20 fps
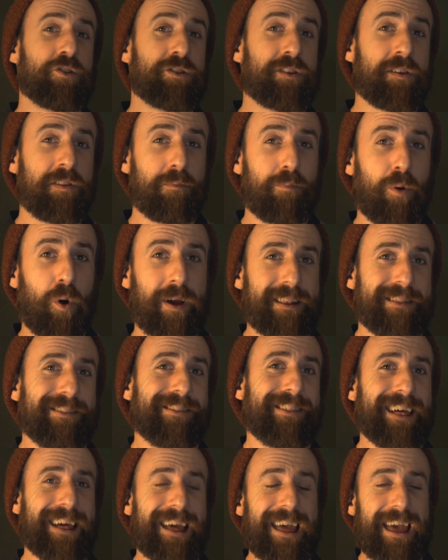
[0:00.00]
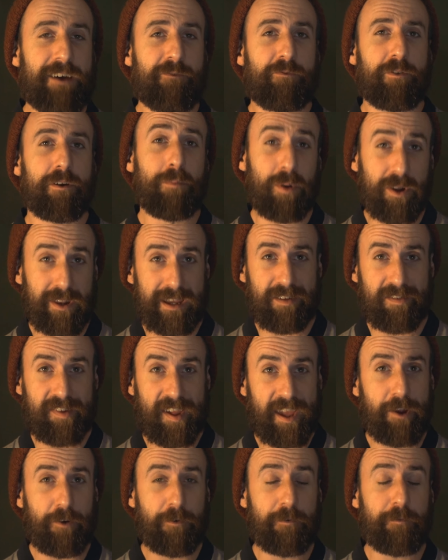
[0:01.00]
on to the point that everybody is
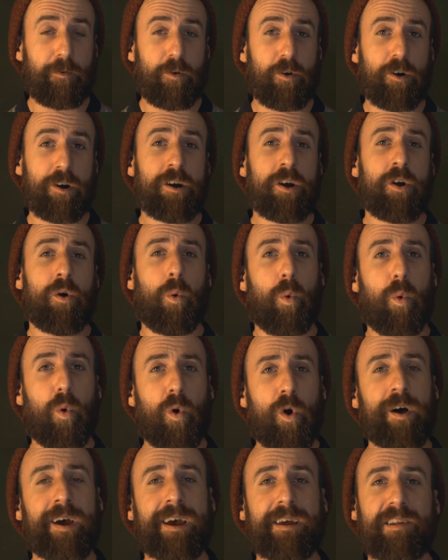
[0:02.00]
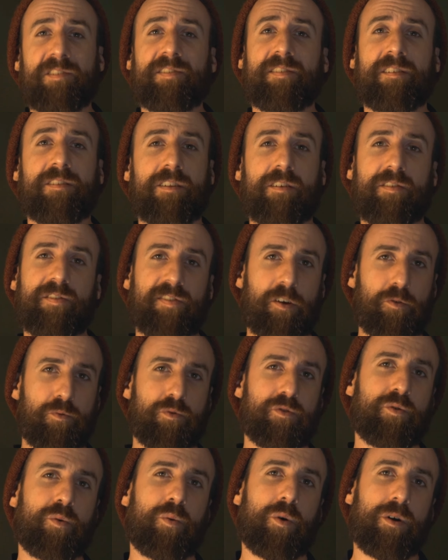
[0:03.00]
here for, what is the
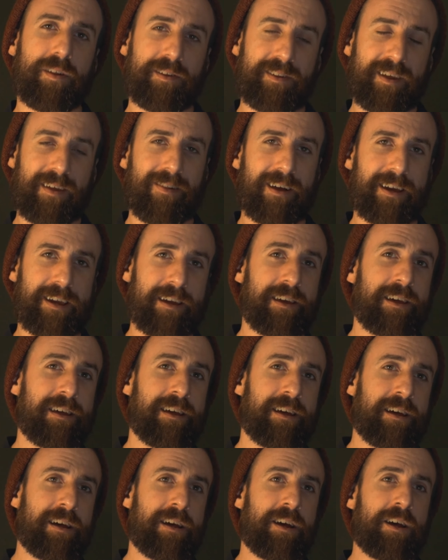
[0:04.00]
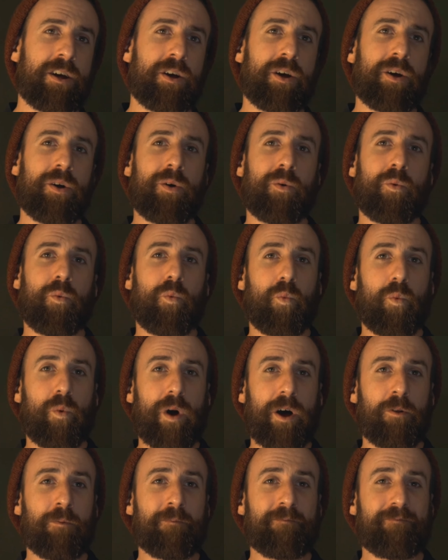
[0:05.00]
sound quality like?
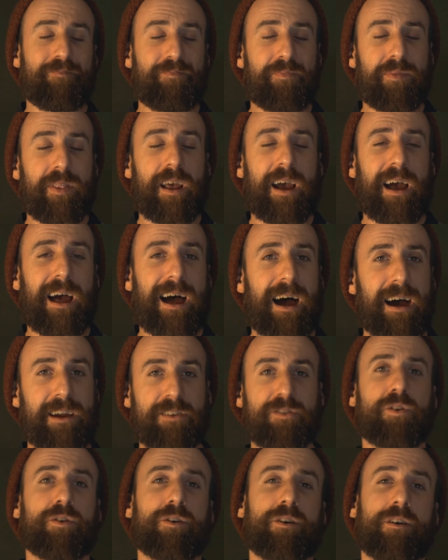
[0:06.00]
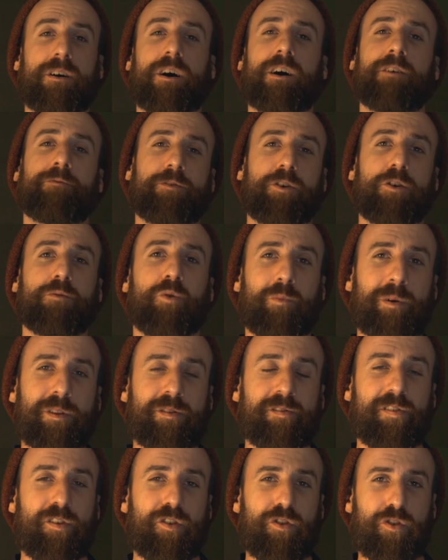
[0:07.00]
Well, I took a few
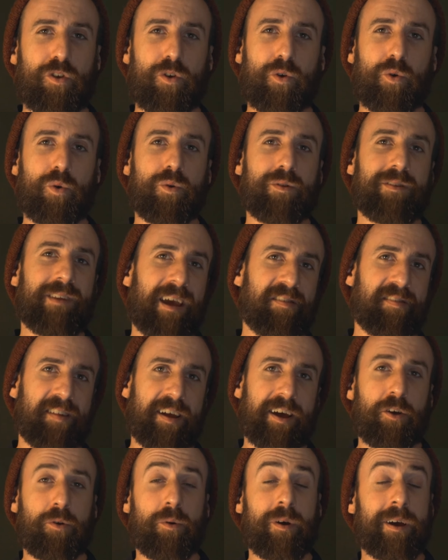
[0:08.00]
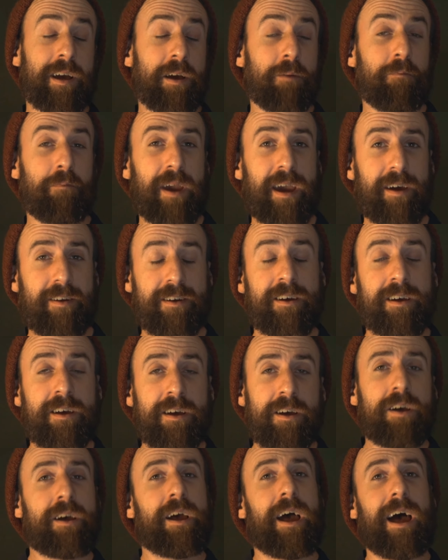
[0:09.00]
moments to test it out and compare it,
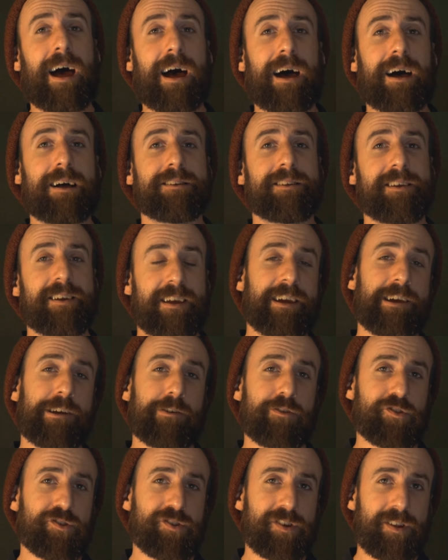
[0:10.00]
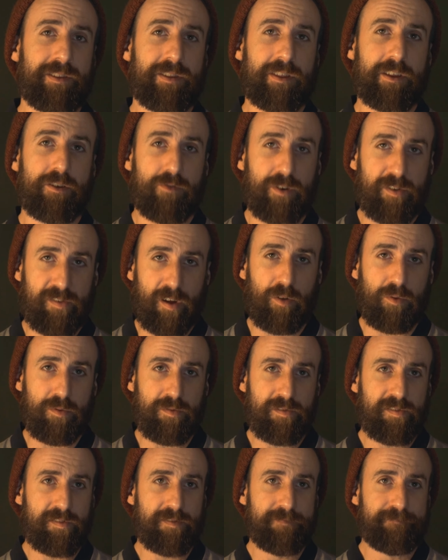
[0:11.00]
and here's the
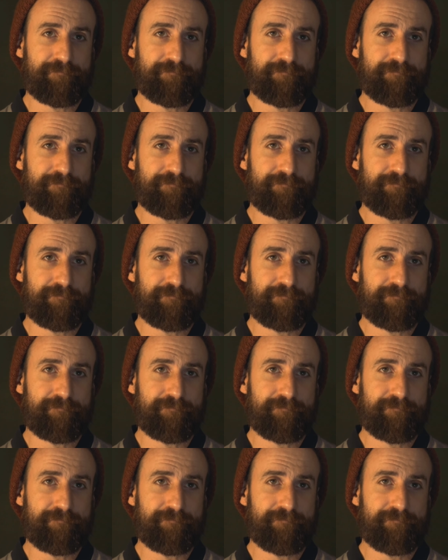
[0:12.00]
results.